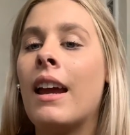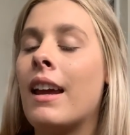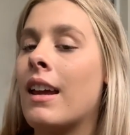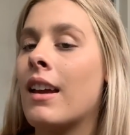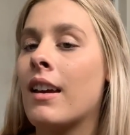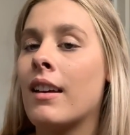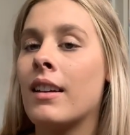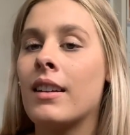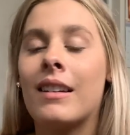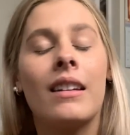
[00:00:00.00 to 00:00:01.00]

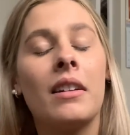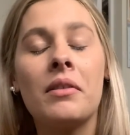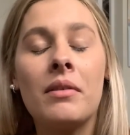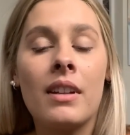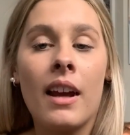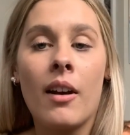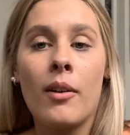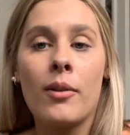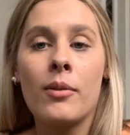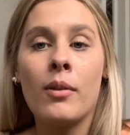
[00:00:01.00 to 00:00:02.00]
And
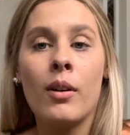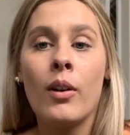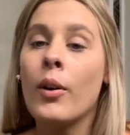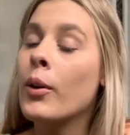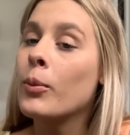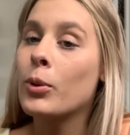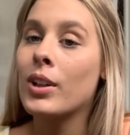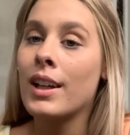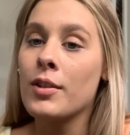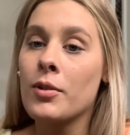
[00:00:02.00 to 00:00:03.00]
now I'm
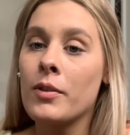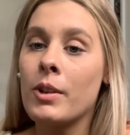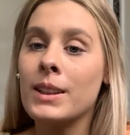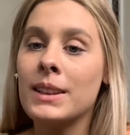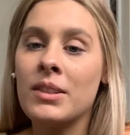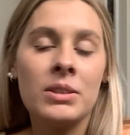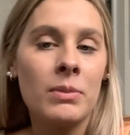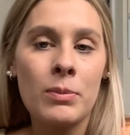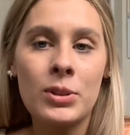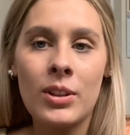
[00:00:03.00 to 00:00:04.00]
gonna head to our friend's house.
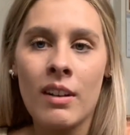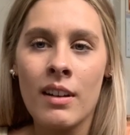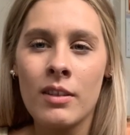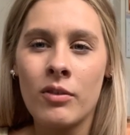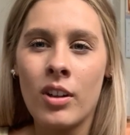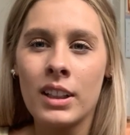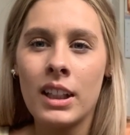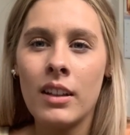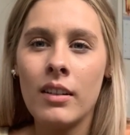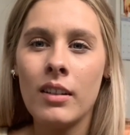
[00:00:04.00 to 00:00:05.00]
I'm just gonna end the vlog
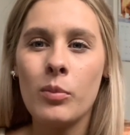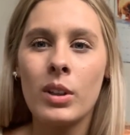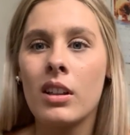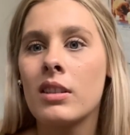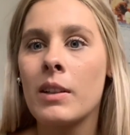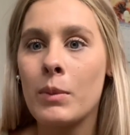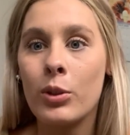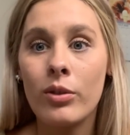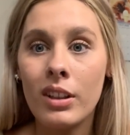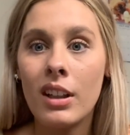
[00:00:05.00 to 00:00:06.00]
here because I've been
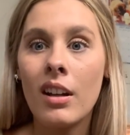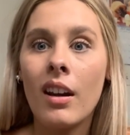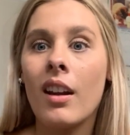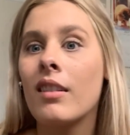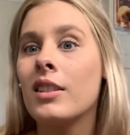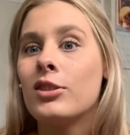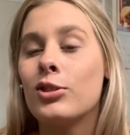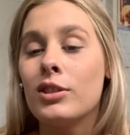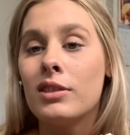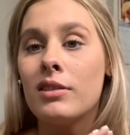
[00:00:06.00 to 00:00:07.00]
drinking and let's
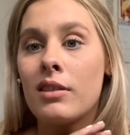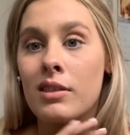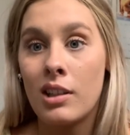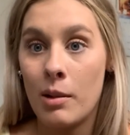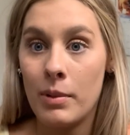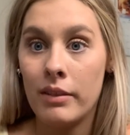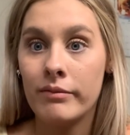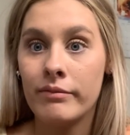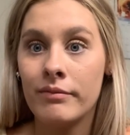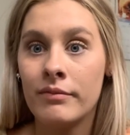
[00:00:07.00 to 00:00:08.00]
just stop it.
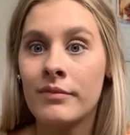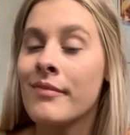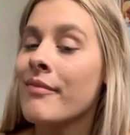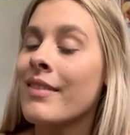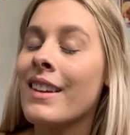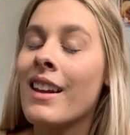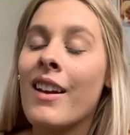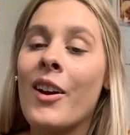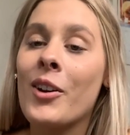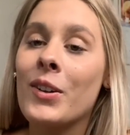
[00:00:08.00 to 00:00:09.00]

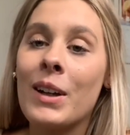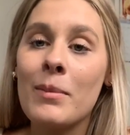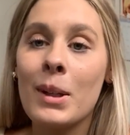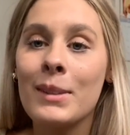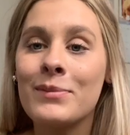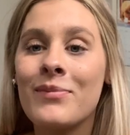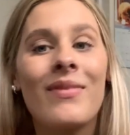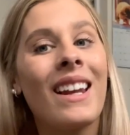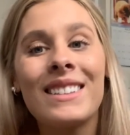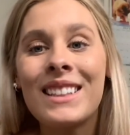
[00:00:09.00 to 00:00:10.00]
All right, but
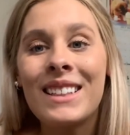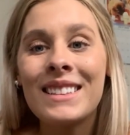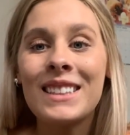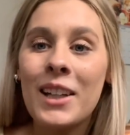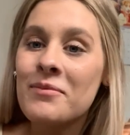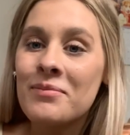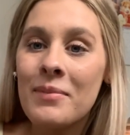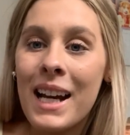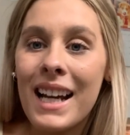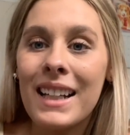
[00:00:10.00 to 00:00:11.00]
I'll see you next time.
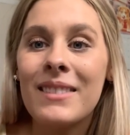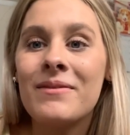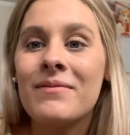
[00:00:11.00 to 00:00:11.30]
Bye.